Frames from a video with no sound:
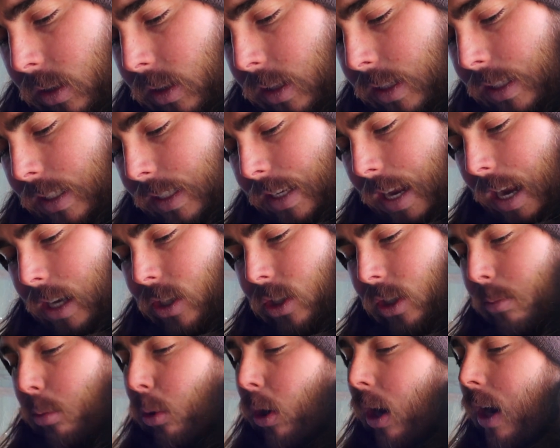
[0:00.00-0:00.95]
this is
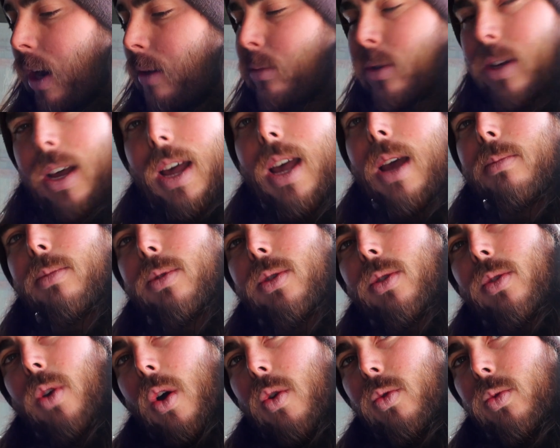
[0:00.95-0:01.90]
actually prime time
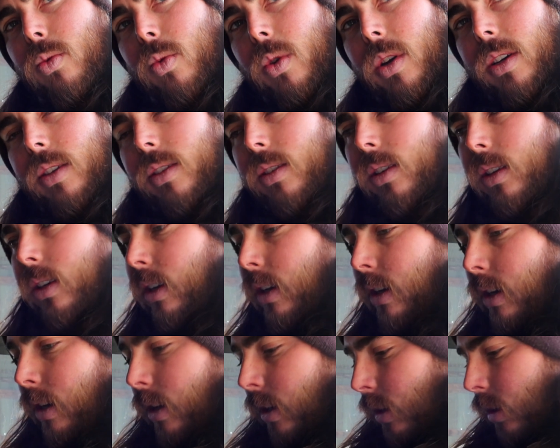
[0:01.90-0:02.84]
to own one.
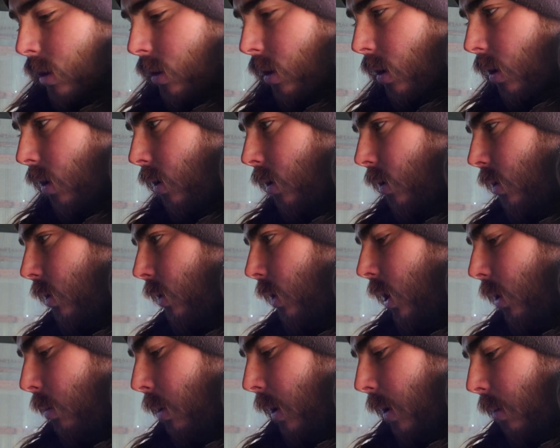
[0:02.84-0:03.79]
So
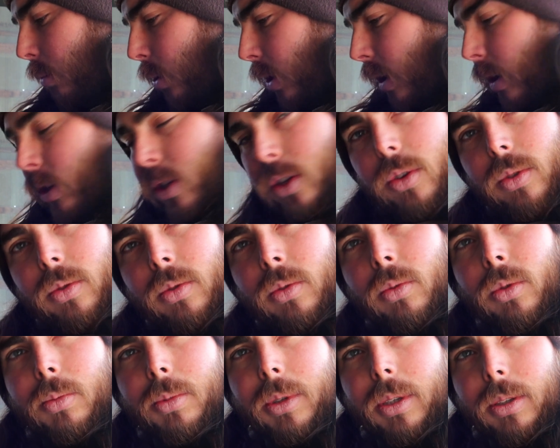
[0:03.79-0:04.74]
it'll be pretty soon.
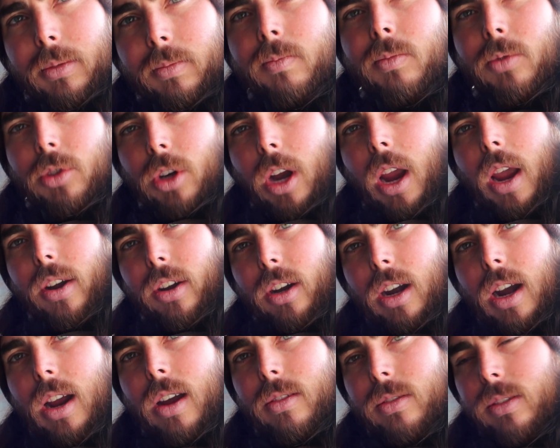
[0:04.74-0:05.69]
We'll be trying
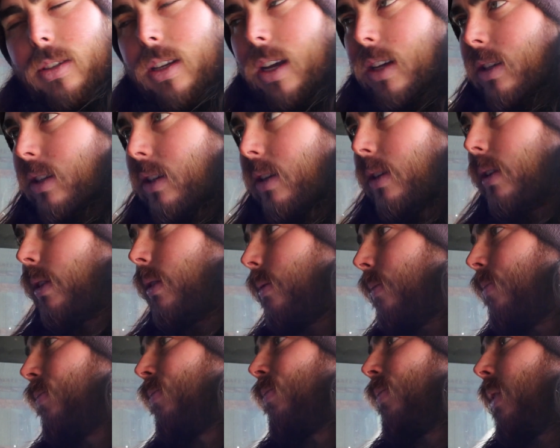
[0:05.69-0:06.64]
her out, testing it.
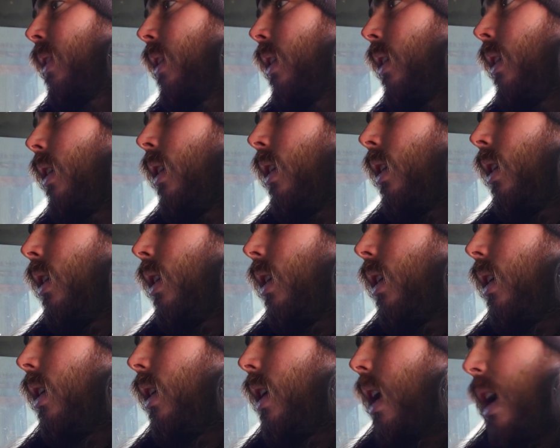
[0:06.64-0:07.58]

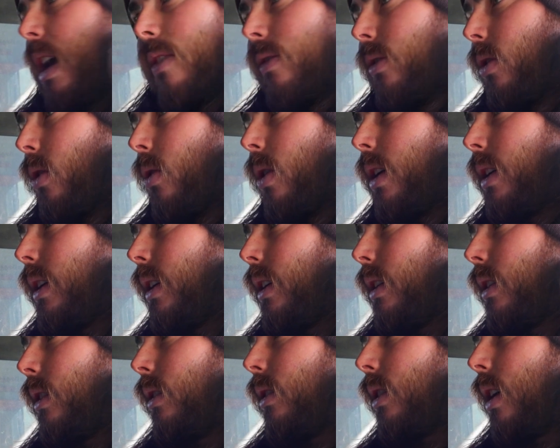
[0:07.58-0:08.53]
I have no
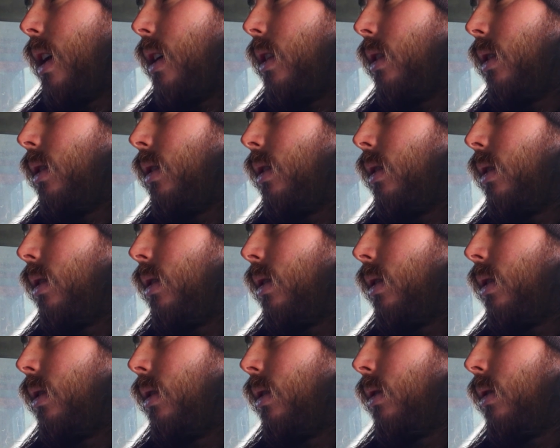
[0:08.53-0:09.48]
idea
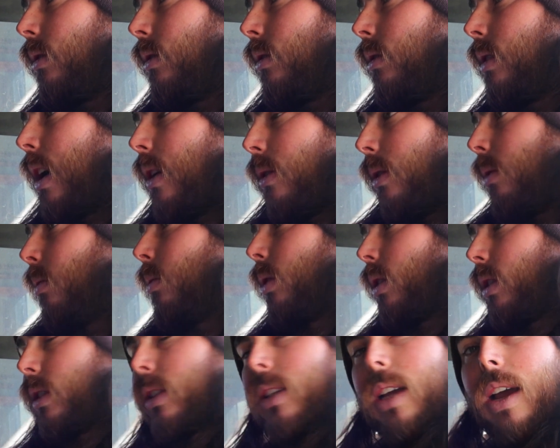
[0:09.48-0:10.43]
how it
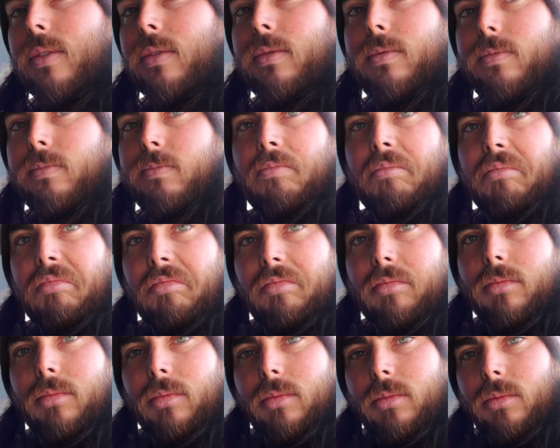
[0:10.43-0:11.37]
works. I've
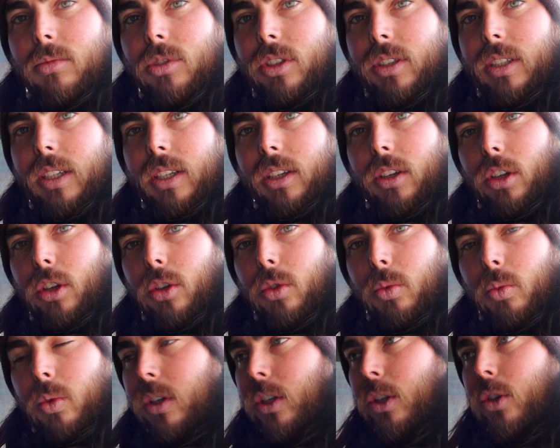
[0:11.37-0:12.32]

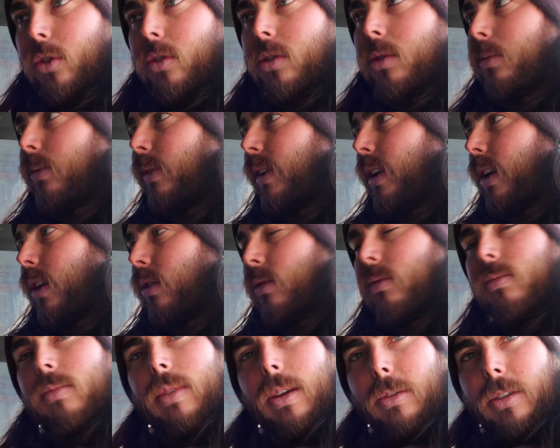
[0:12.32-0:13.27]
seen one YouTube video.
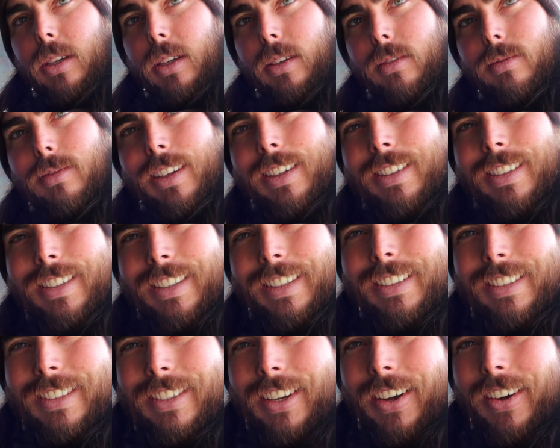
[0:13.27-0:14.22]
That was it.
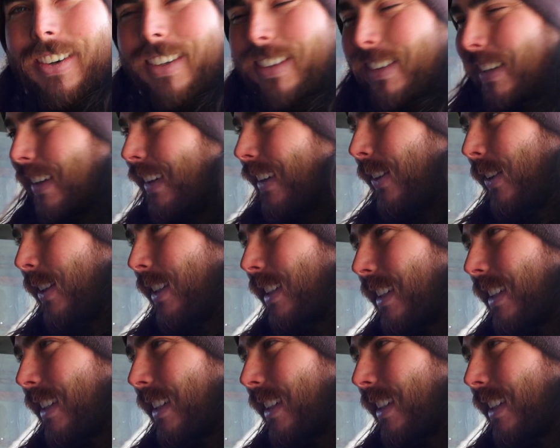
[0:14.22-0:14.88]
So we'll